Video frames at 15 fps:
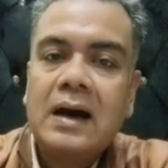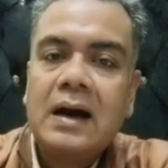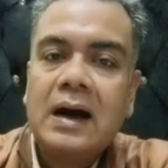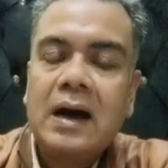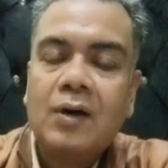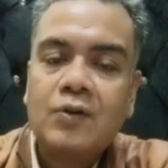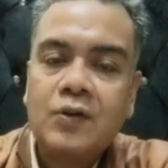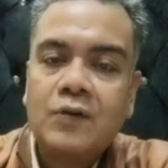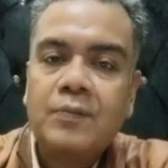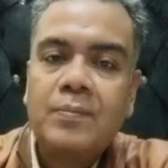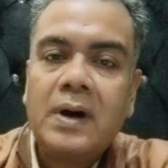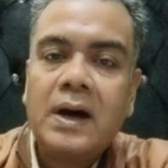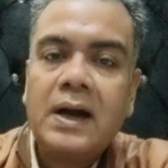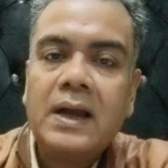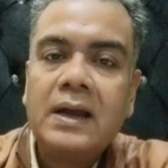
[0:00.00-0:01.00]
out of
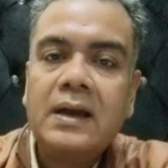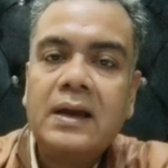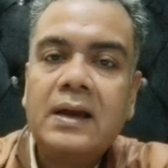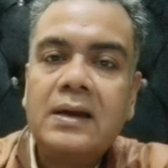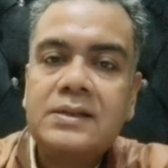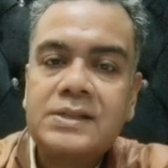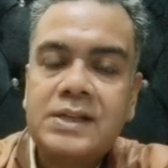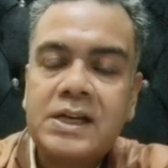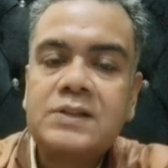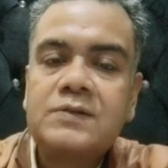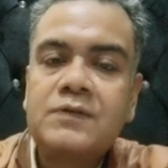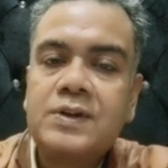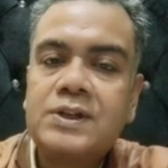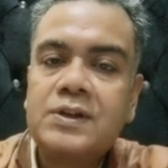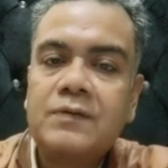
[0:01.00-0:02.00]
my six
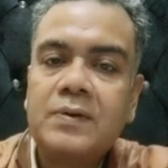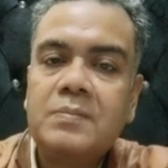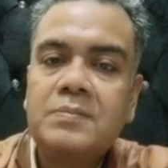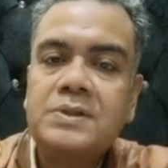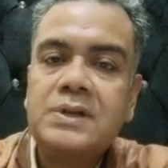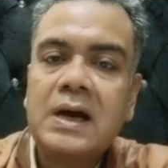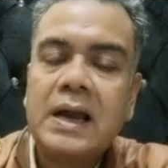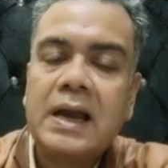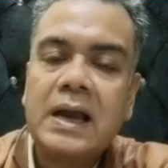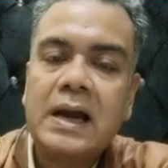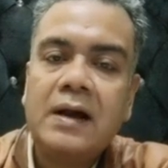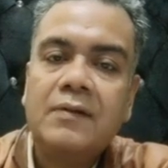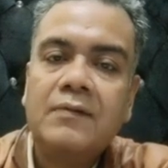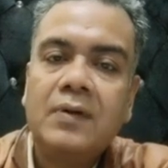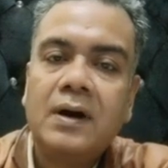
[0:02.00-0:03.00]
feature films, I
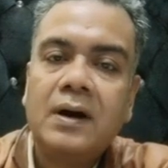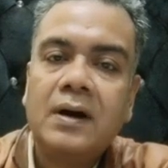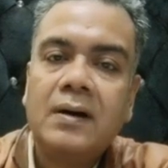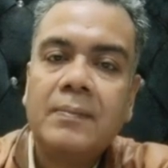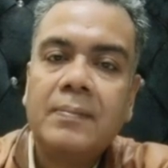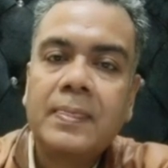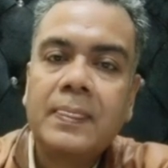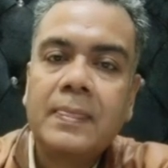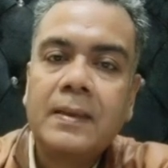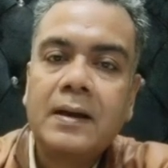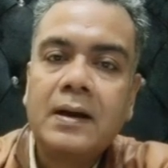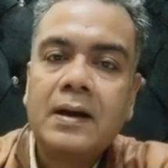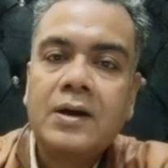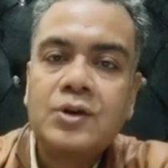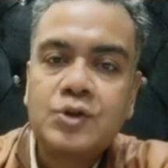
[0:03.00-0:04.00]
have uh,
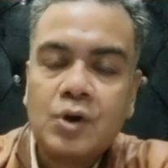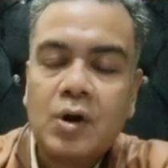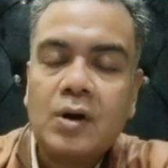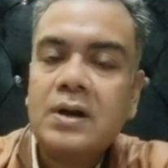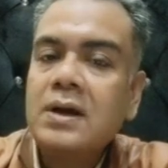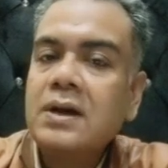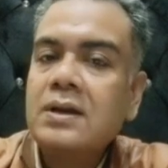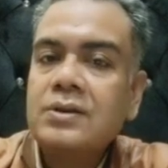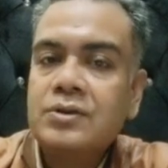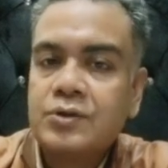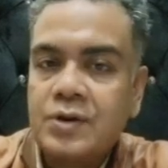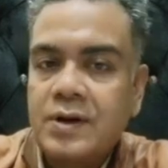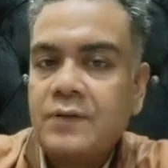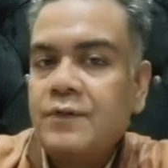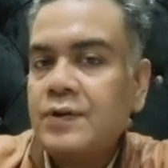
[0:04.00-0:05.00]
shot
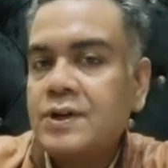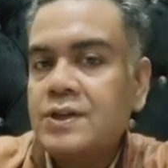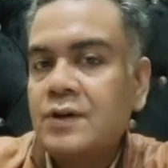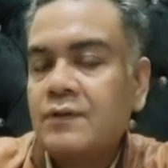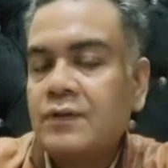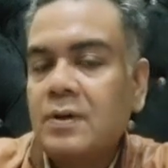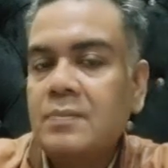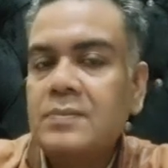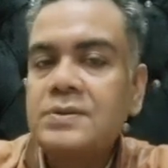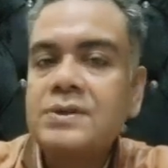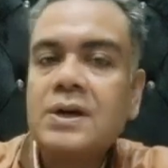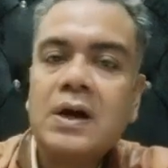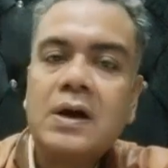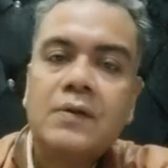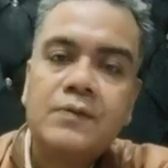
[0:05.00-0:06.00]
three feature films
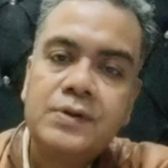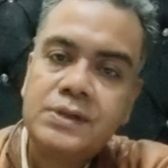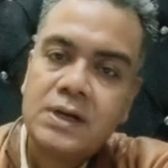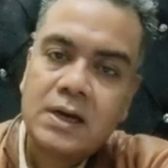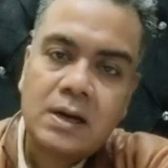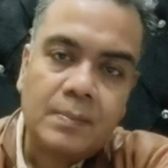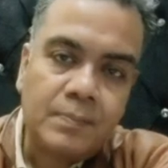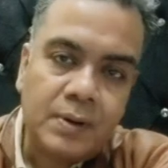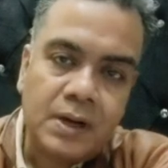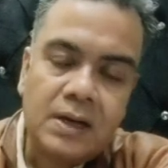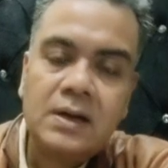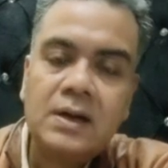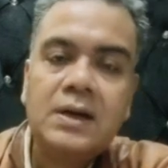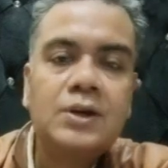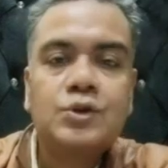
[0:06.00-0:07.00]
which are
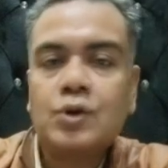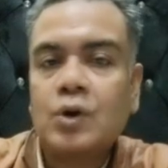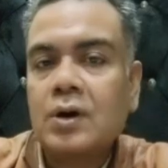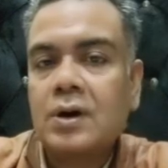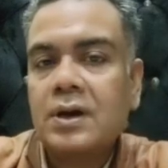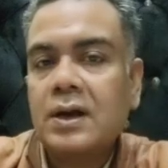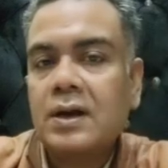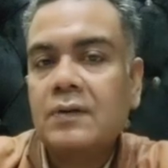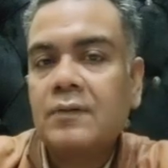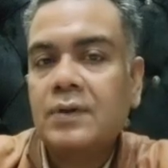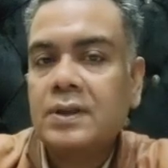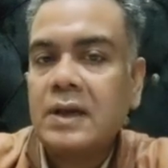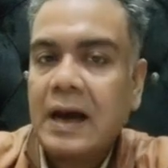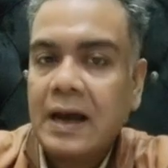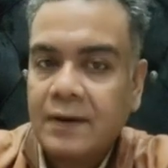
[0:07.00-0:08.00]
completely shot
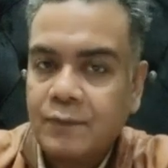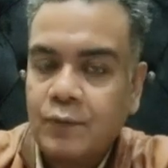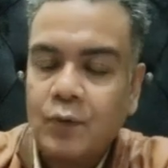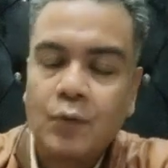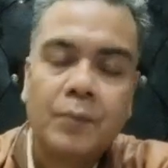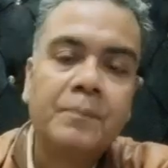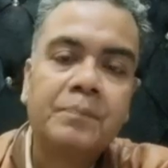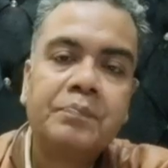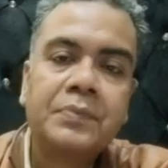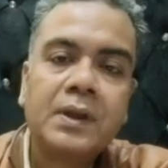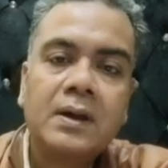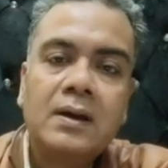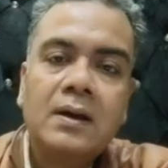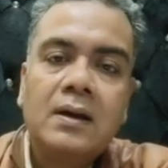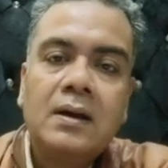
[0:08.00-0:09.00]
with iPhone,
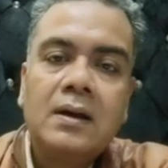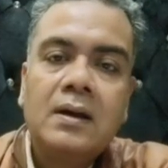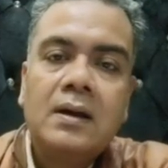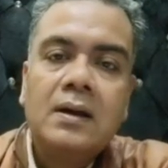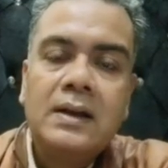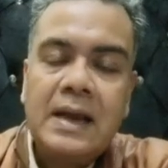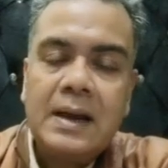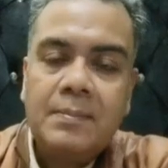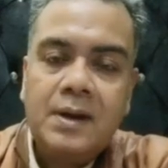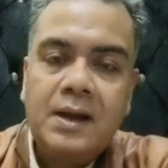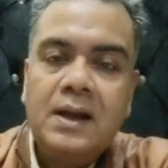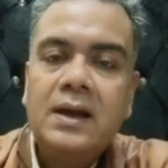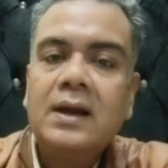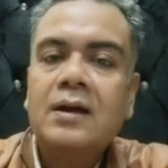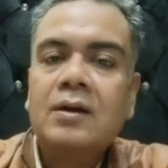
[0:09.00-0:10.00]

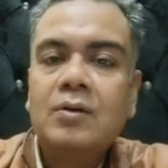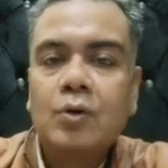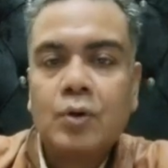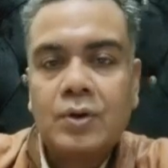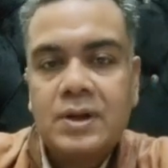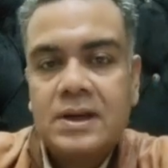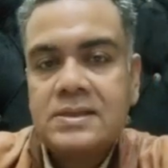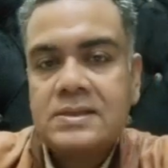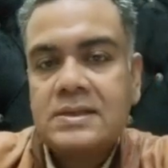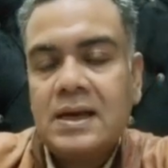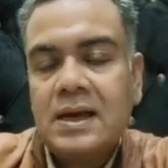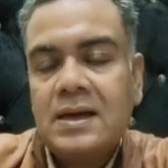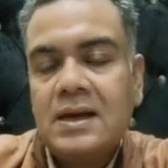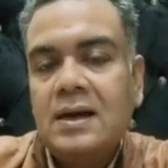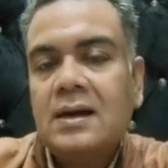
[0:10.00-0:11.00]
namely Glorious
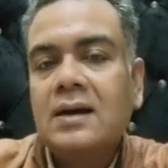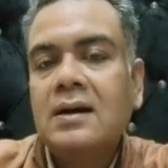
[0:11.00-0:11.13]
Dead,